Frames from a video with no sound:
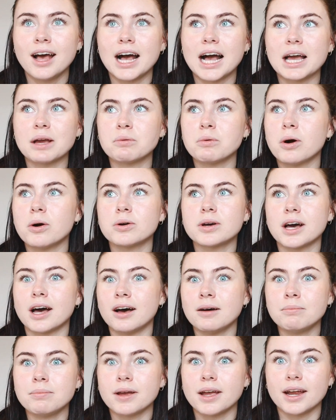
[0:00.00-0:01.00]
I woke
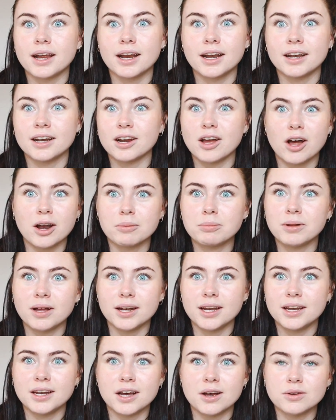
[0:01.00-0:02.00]
up and got a
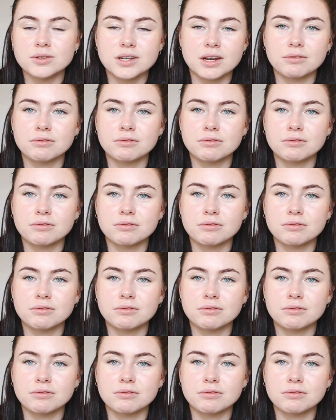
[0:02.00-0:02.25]
bloody nose.